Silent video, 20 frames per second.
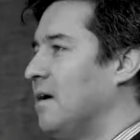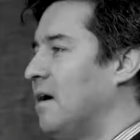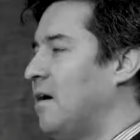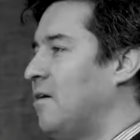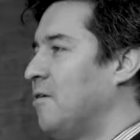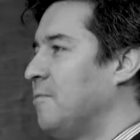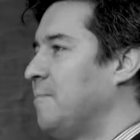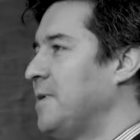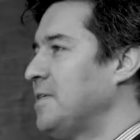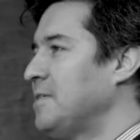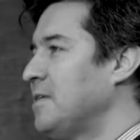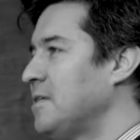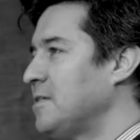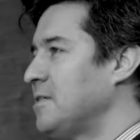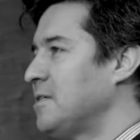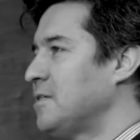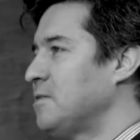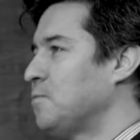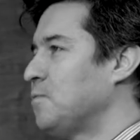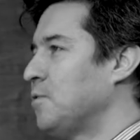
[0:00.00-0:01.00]
Our business
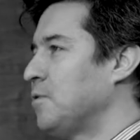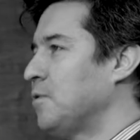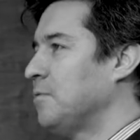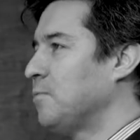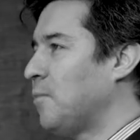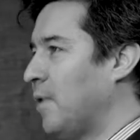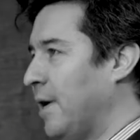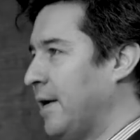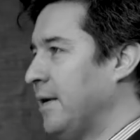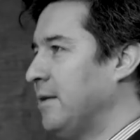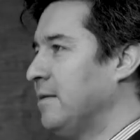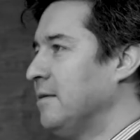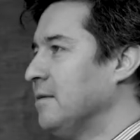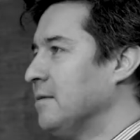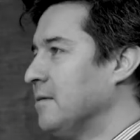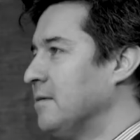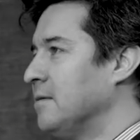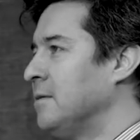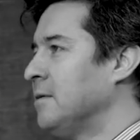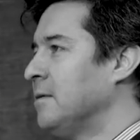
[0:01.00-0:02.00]
is worldwide.
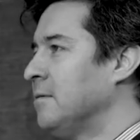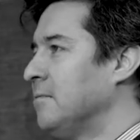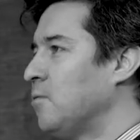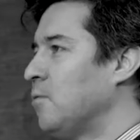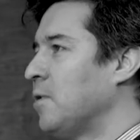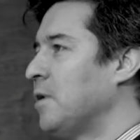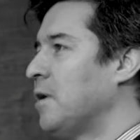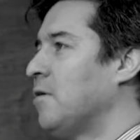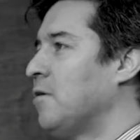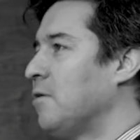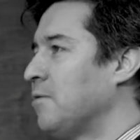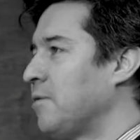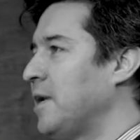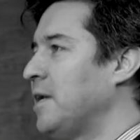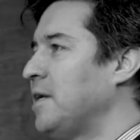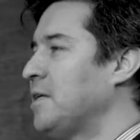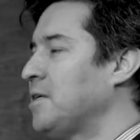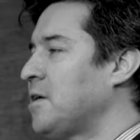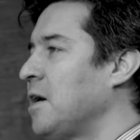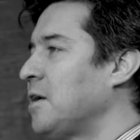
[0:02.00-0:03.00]
We are
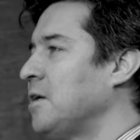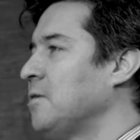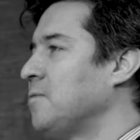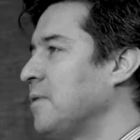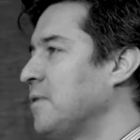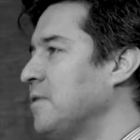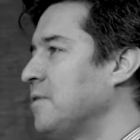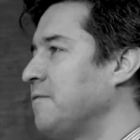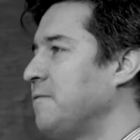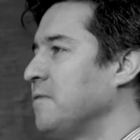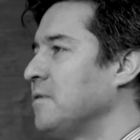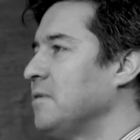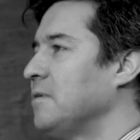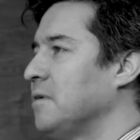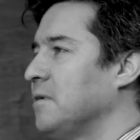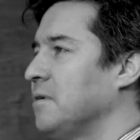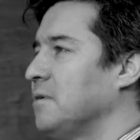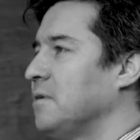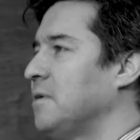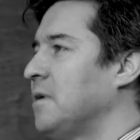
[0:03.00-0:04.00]
already talking with
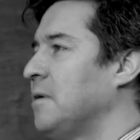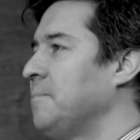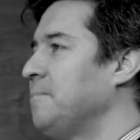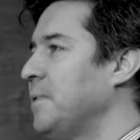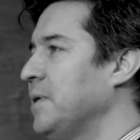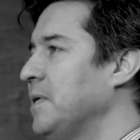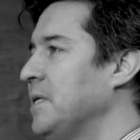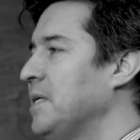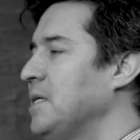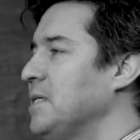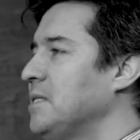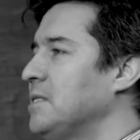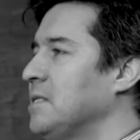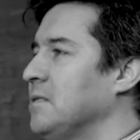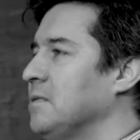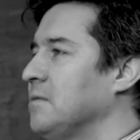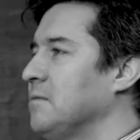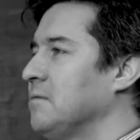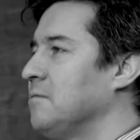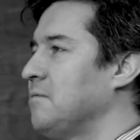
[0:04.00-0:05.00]
different companies
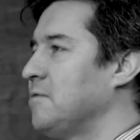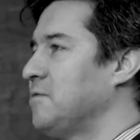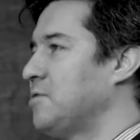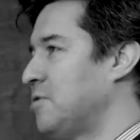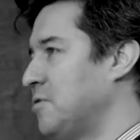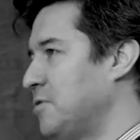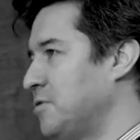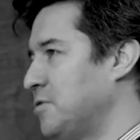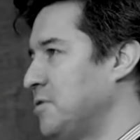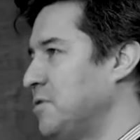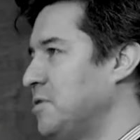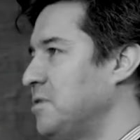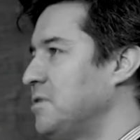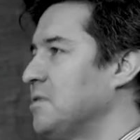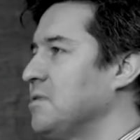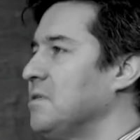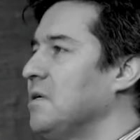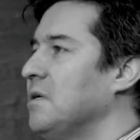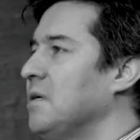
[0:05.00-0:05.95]
and researchers